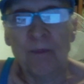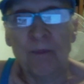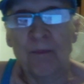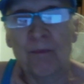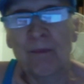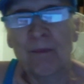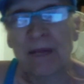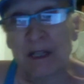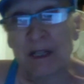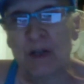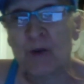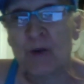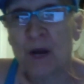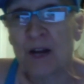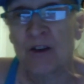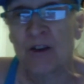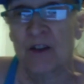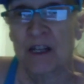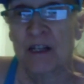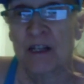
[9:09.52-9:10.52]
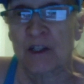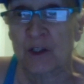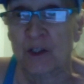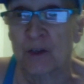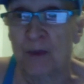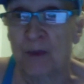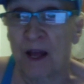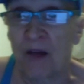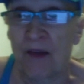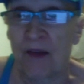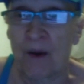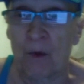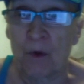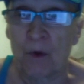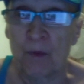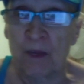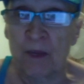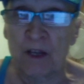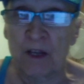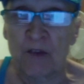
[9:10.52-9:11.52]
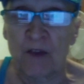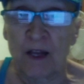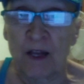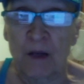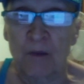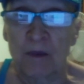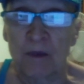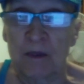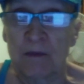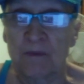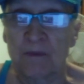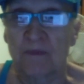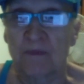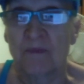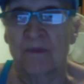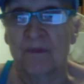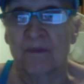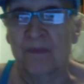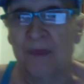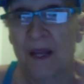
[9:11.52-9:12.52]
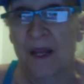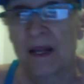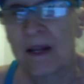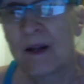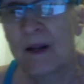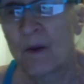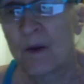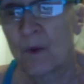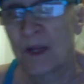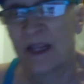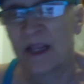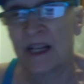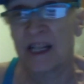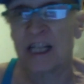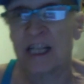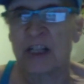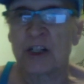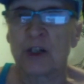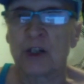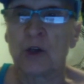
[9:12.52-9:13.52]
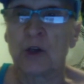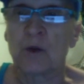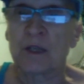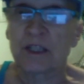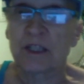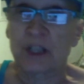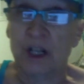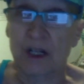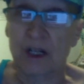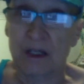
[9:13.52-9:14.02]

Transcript: But 200 years from now, that will be available. What they need to do is